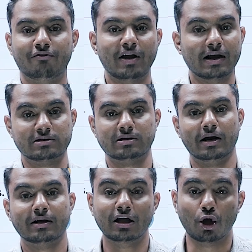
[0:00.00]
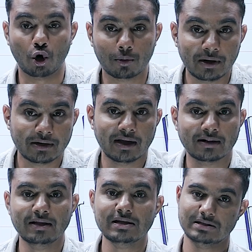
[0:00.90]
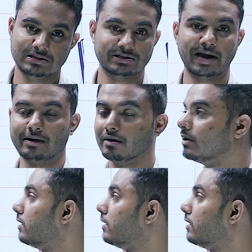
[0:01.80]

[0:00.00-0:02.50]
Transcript: facts. Like the government take the stand.